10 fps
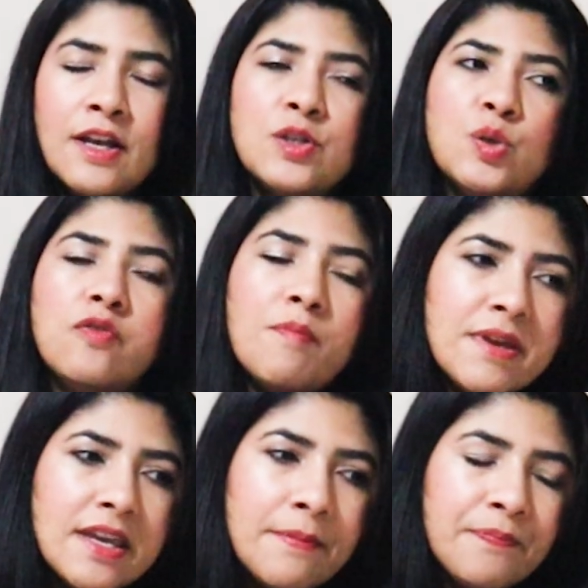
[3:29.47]
So for
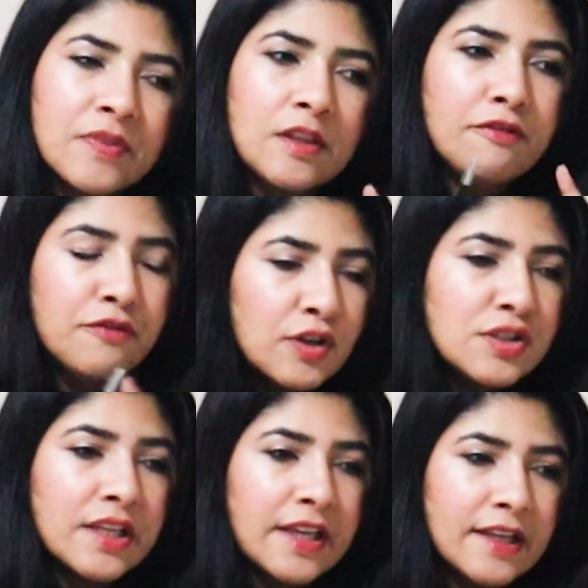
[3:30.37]
me, the
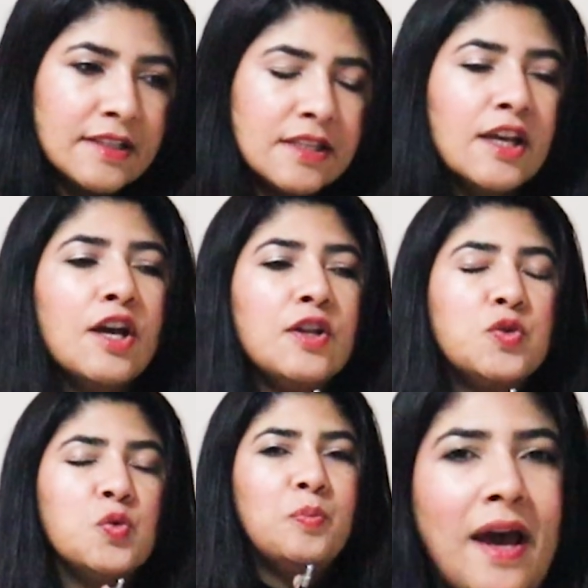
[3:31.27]
first thing is
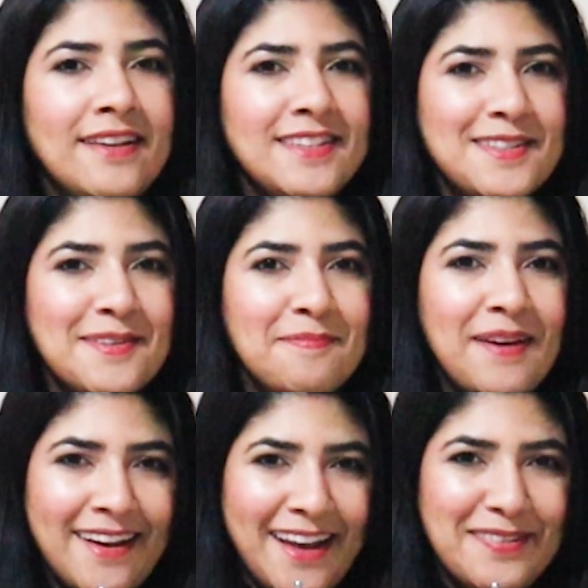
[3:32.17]
to balance
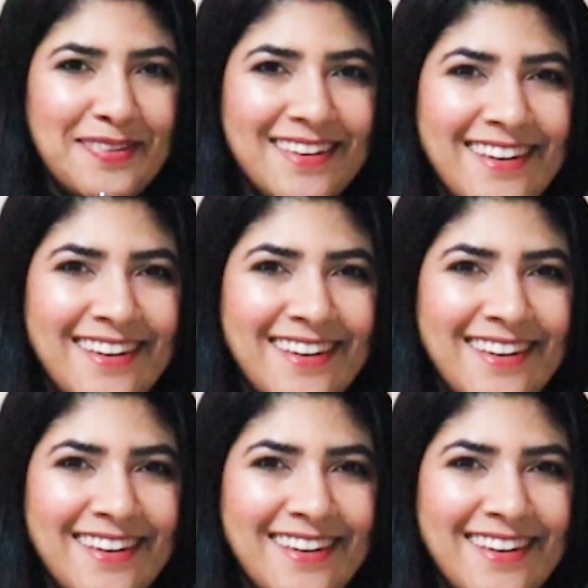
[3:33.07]
my life.